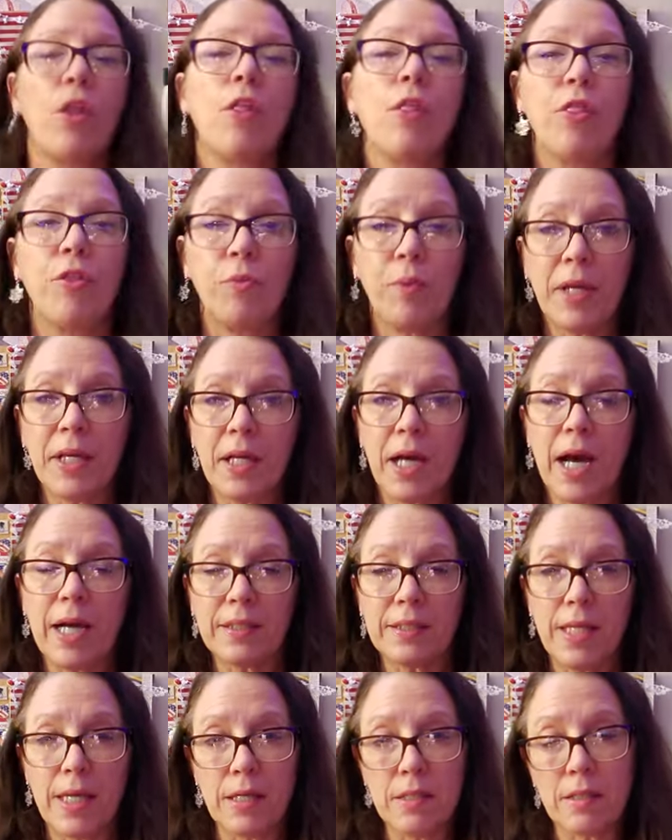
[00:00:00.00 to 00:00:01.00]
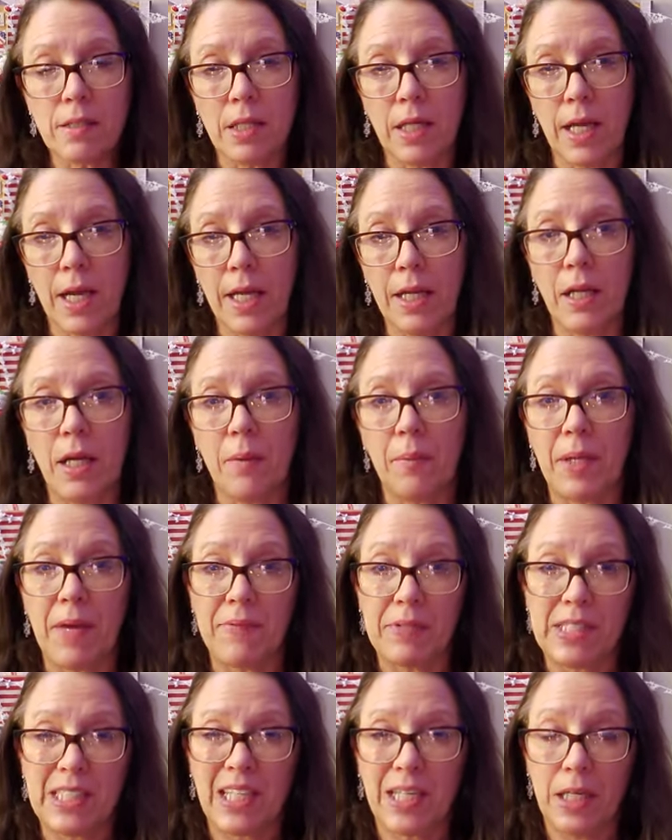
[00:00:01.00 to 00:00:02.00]
Three cocktails tonight. I'm going to
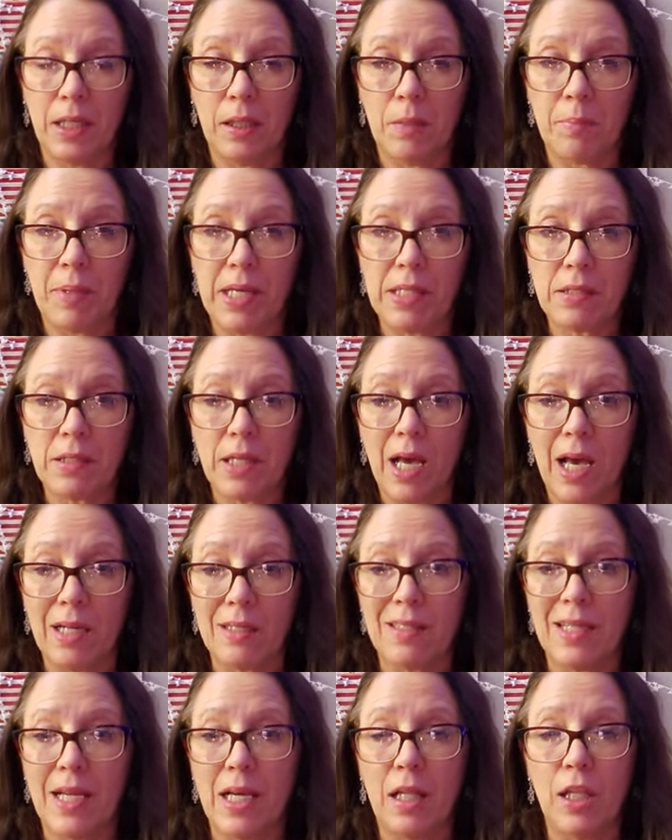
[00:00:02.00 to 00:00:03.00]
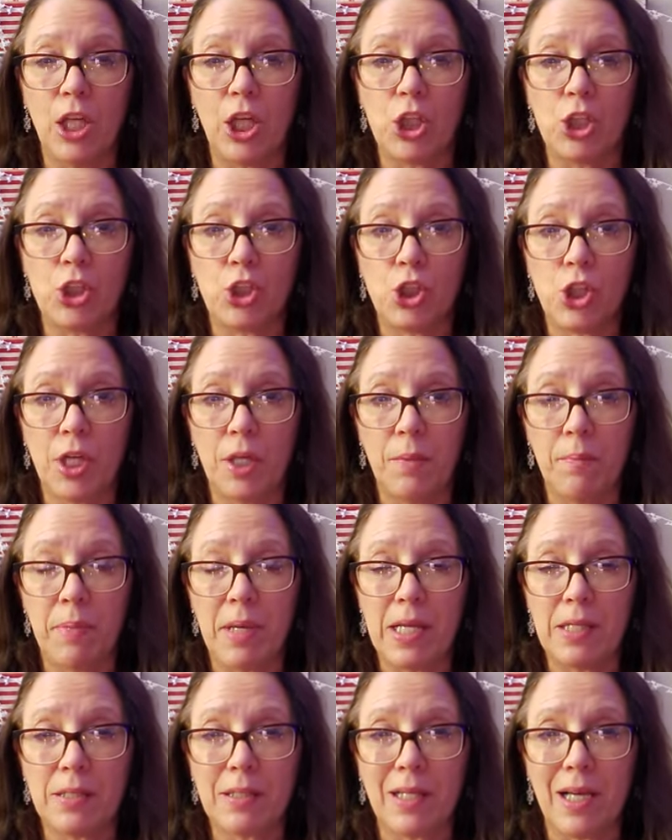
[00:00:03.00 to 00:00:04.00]
have a tequila-based cocktail, a
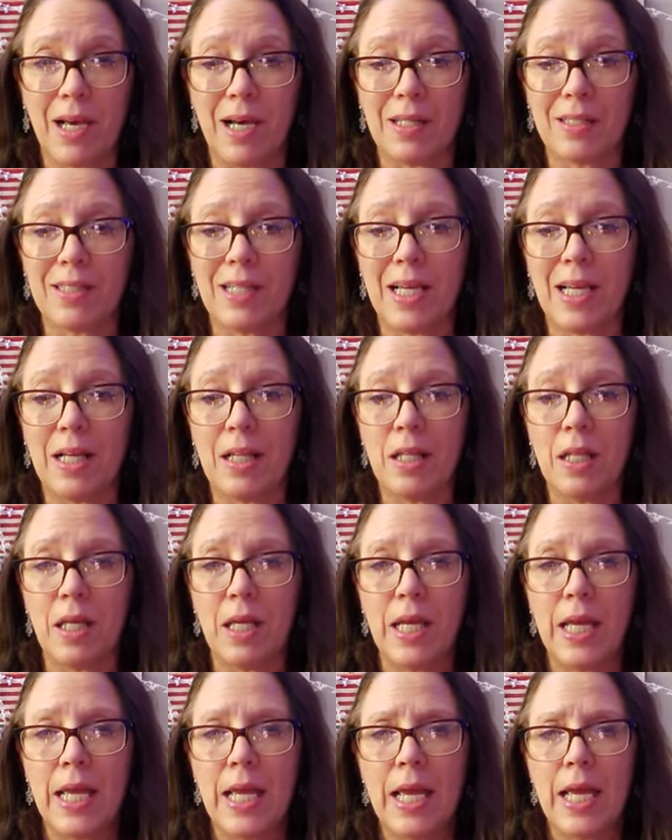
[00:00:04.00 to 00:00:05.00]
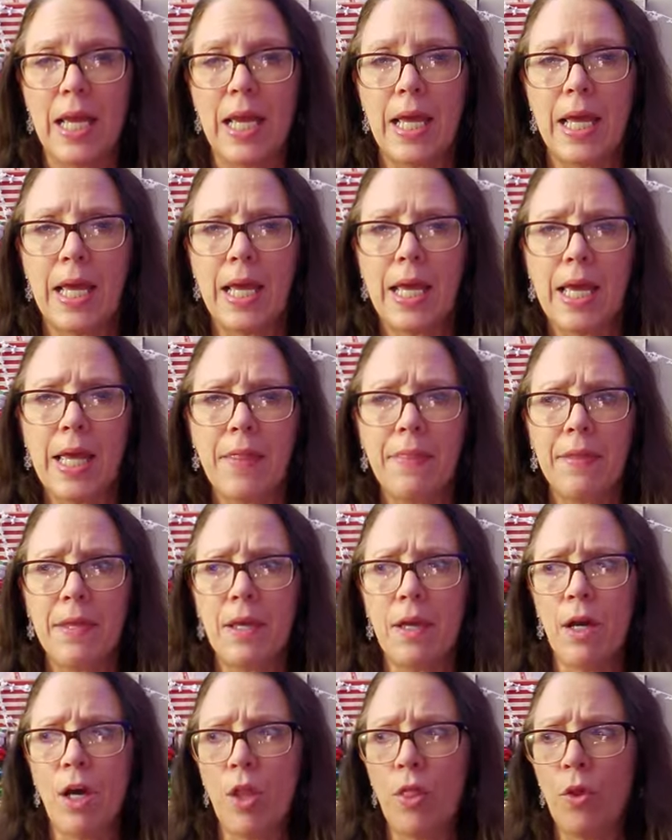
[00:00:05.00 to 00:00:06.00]
gin-based cocktail, and
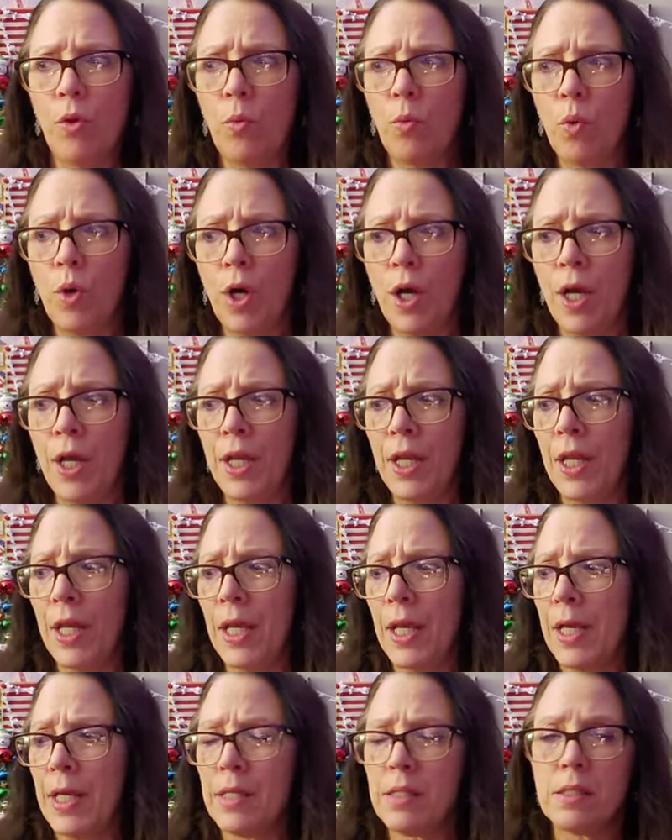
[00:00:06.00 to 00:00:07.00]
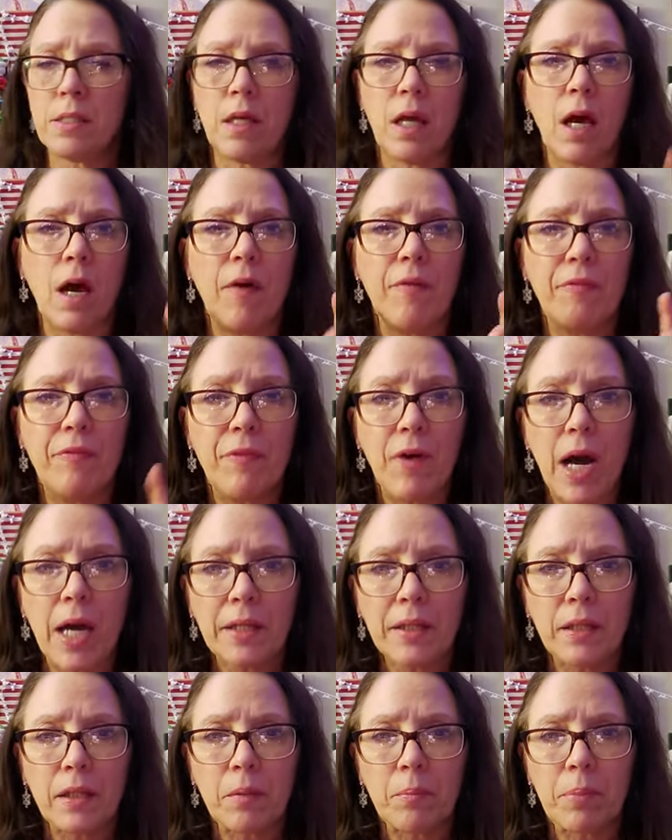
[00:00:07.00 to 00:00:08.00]
the other one is a
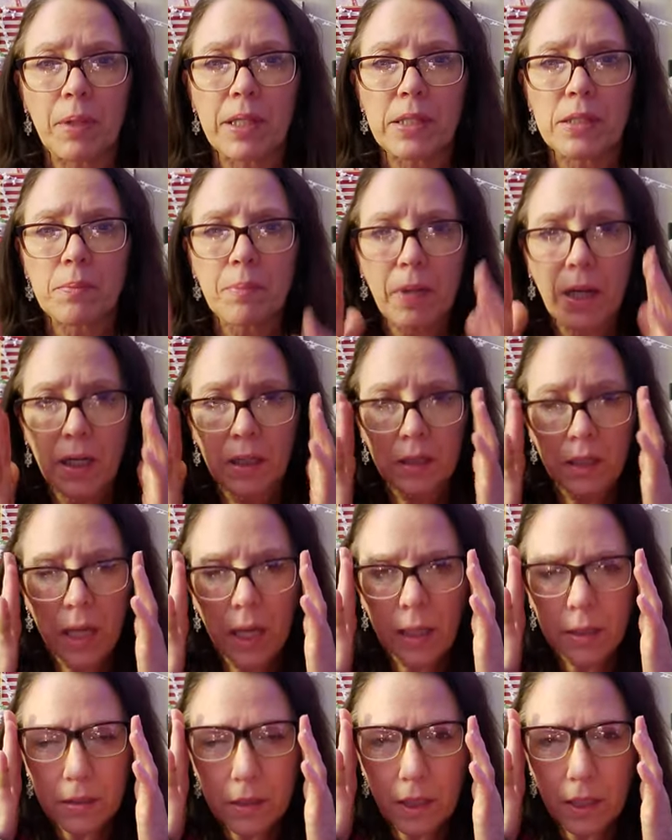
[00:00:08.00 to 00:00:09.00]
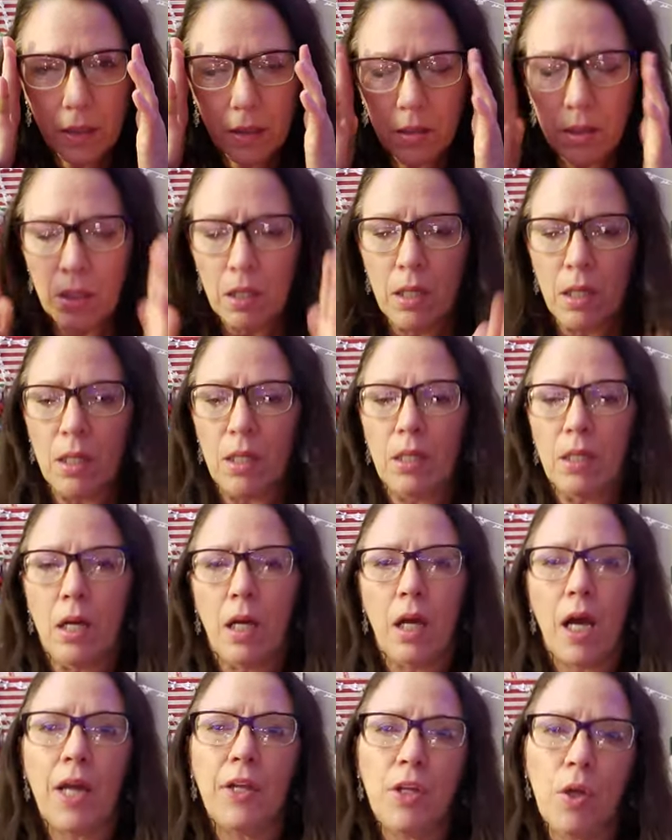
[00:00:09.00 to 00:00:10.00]
vodka-based cocktail.
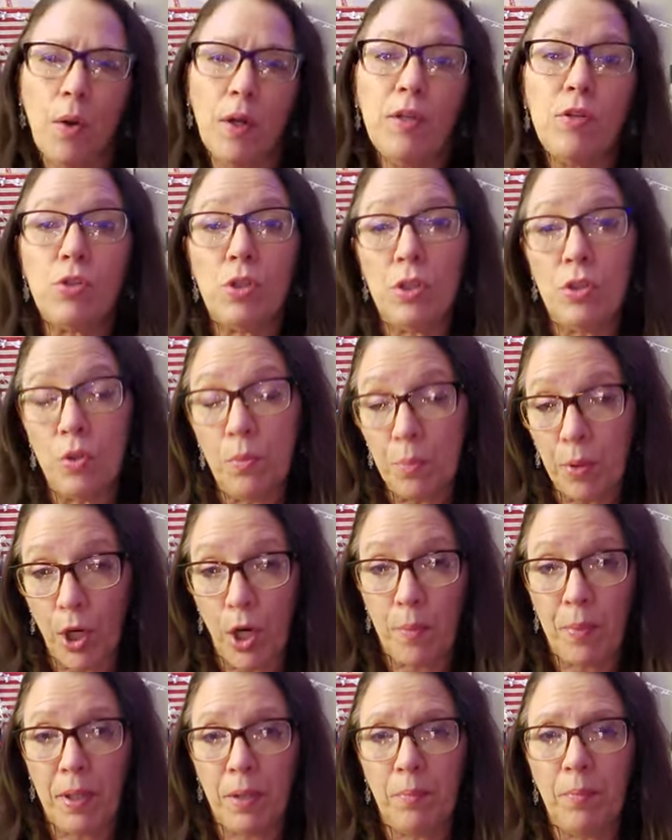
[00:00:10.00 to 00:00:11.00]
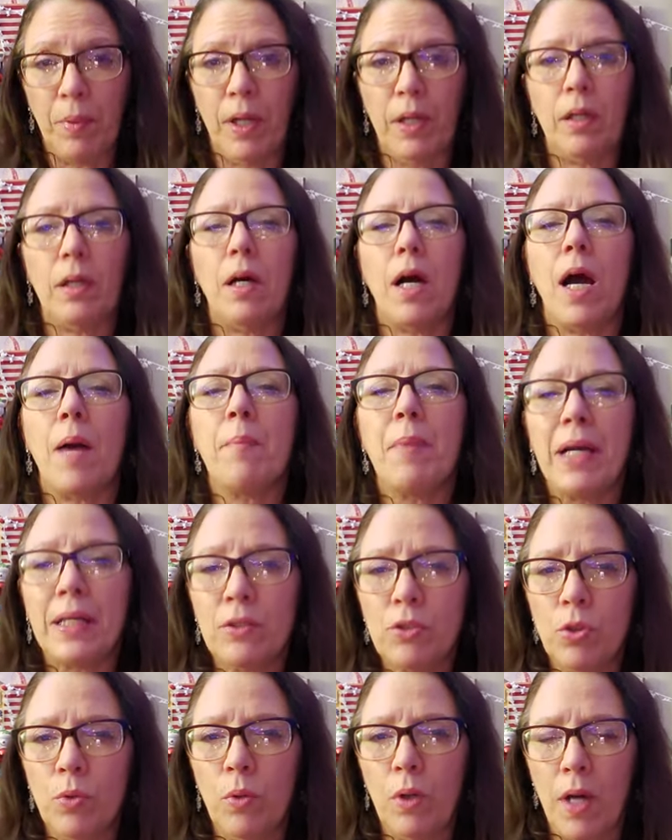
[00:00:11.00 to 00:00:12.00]
I know I usually do bourbon, but I might
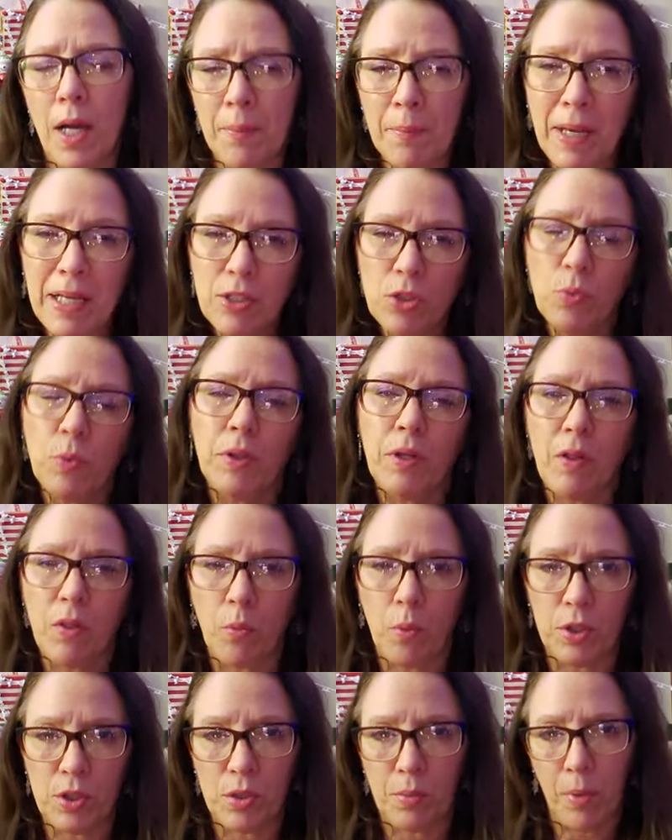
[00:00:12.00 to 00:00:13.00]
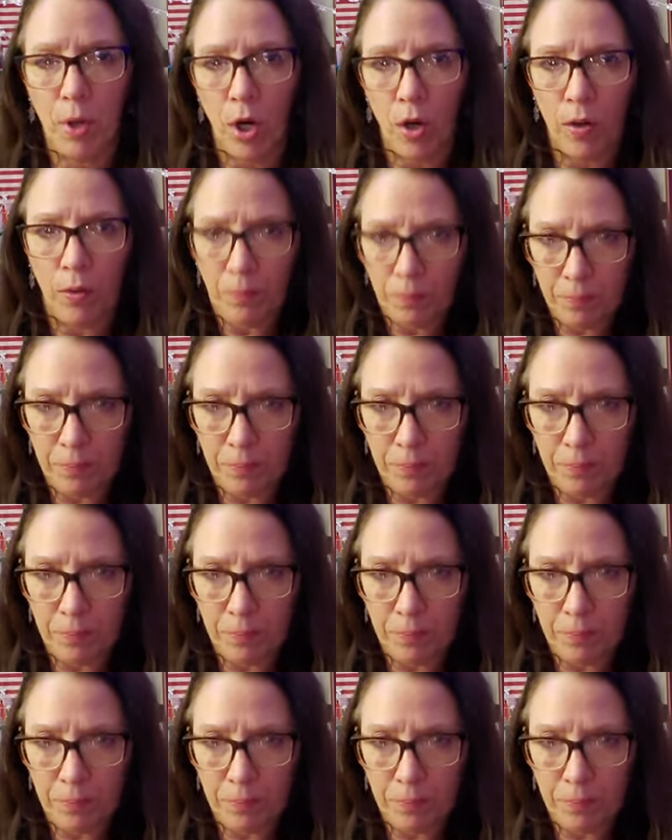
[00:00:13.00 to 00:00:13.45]
do, a, I might do another one tomorrow.